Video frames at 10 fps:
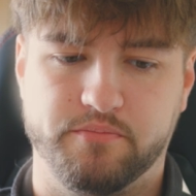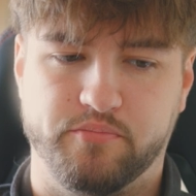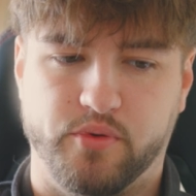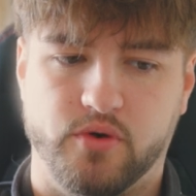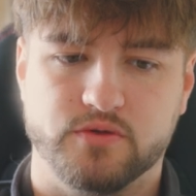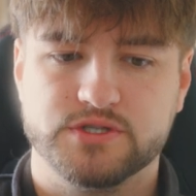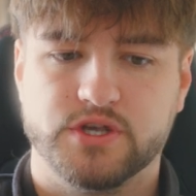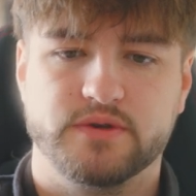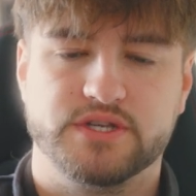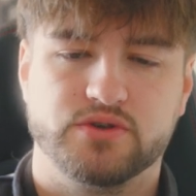but
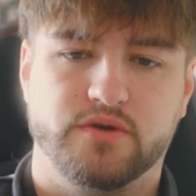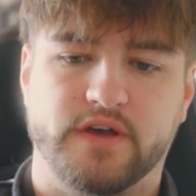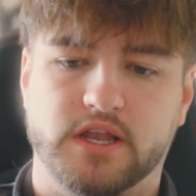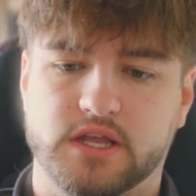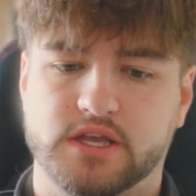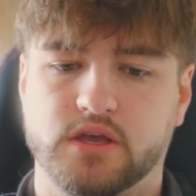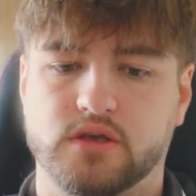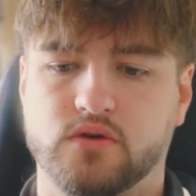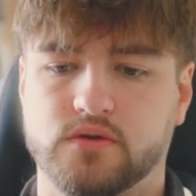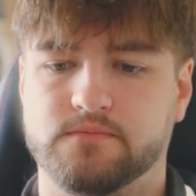also he sort of had like a
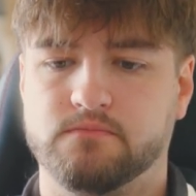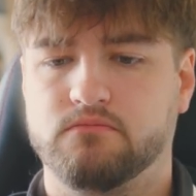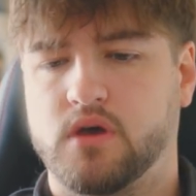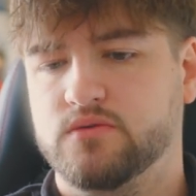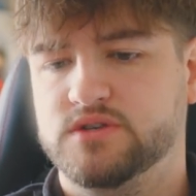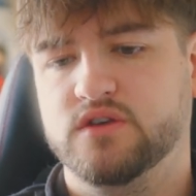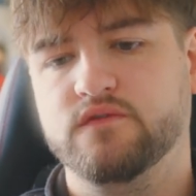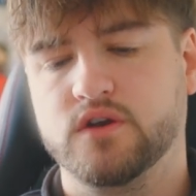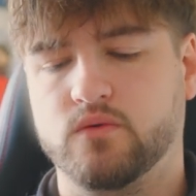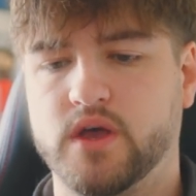good
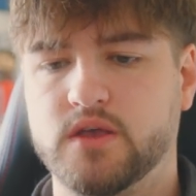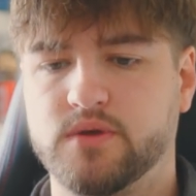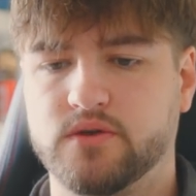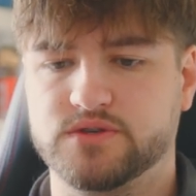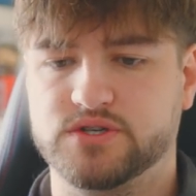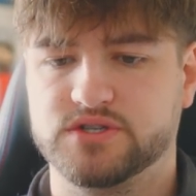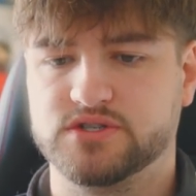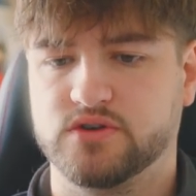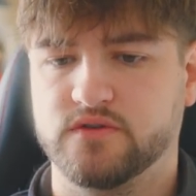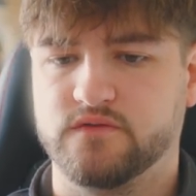motive in a way, but it was just
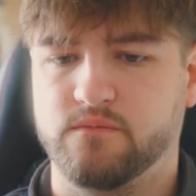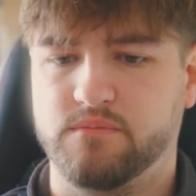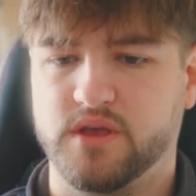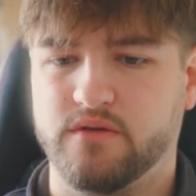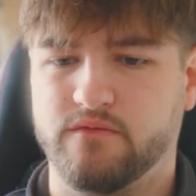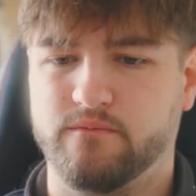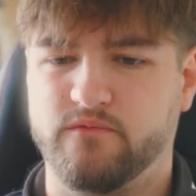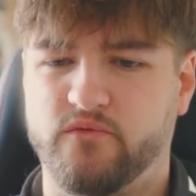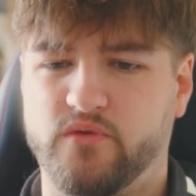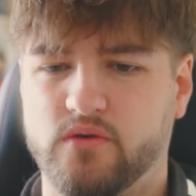sort of a bit
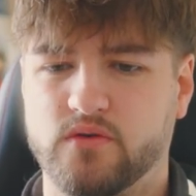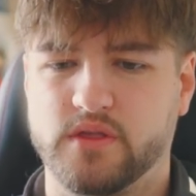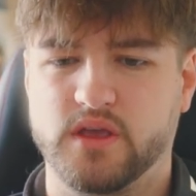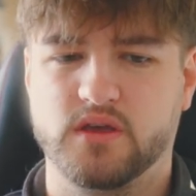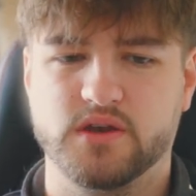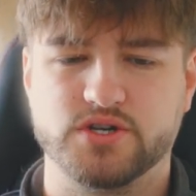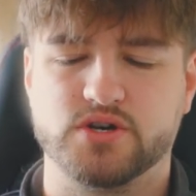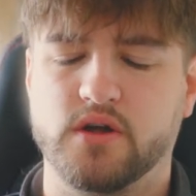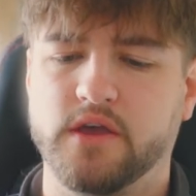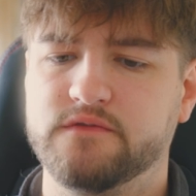wrongly
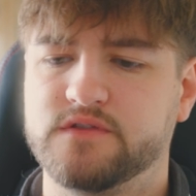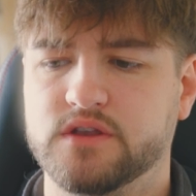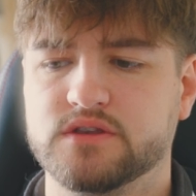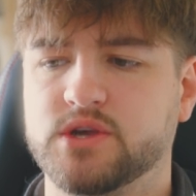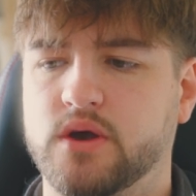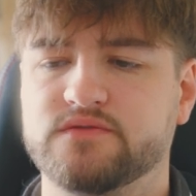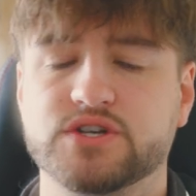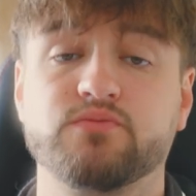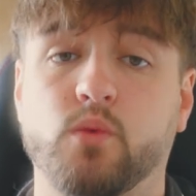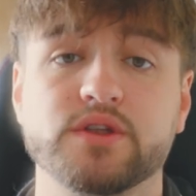contrived, and so I
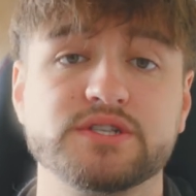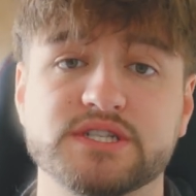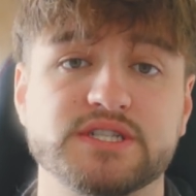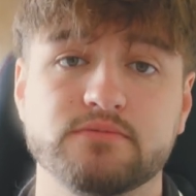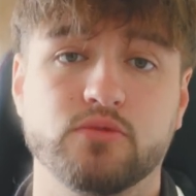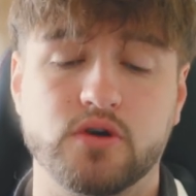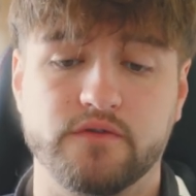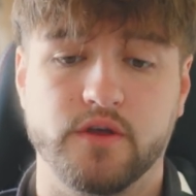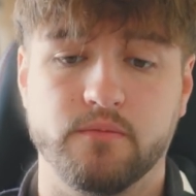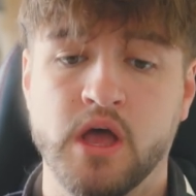just wanted to see more
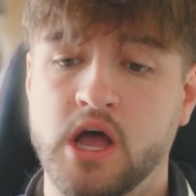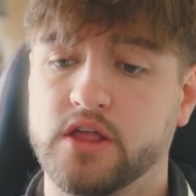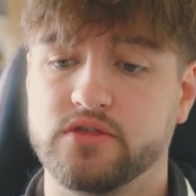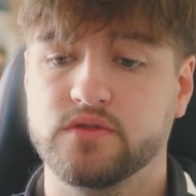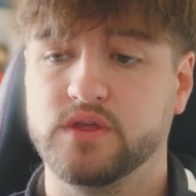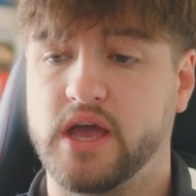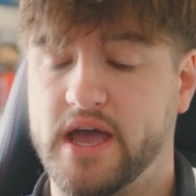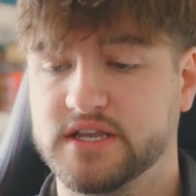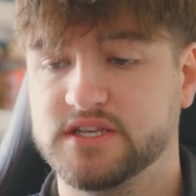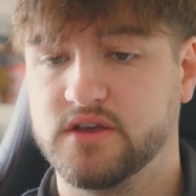of him. I thought the
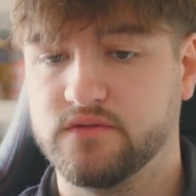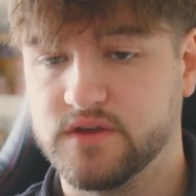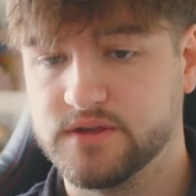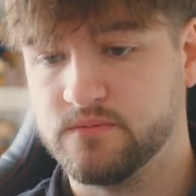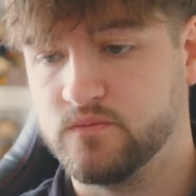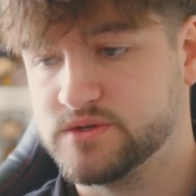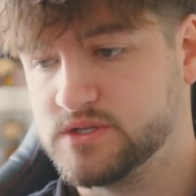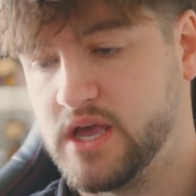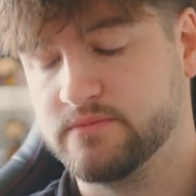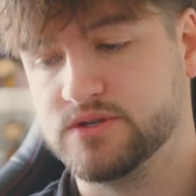acting of him
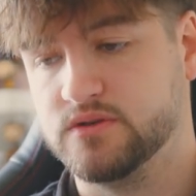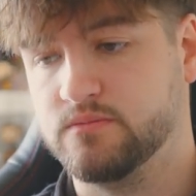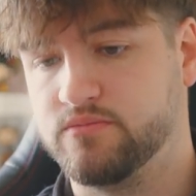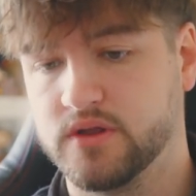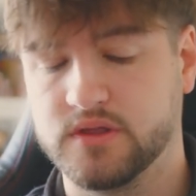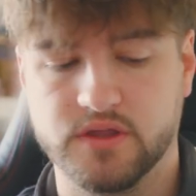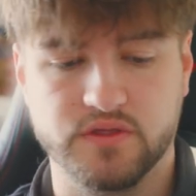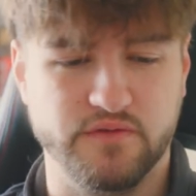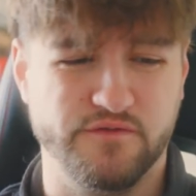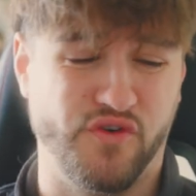was absolutely brilliant,
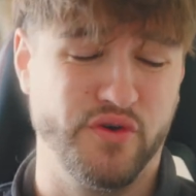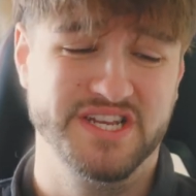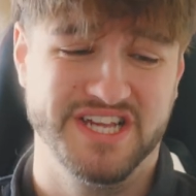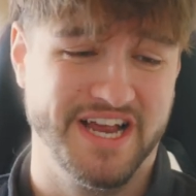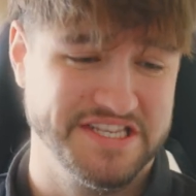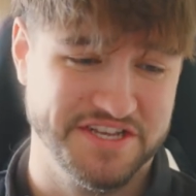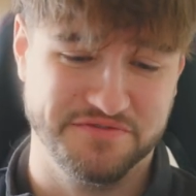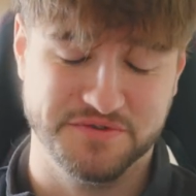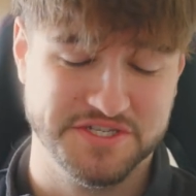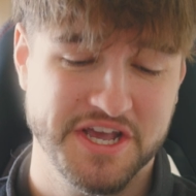the voice
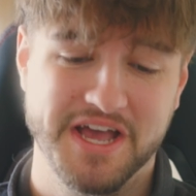acting was